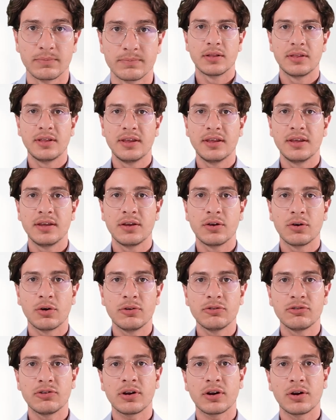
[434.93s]
The
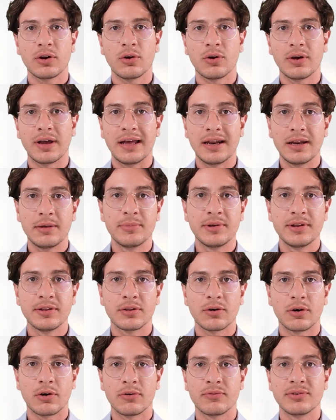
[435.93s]
contract law
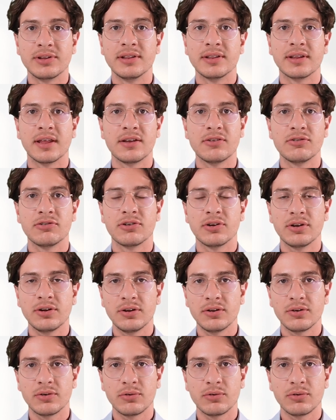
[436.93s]
element of intention,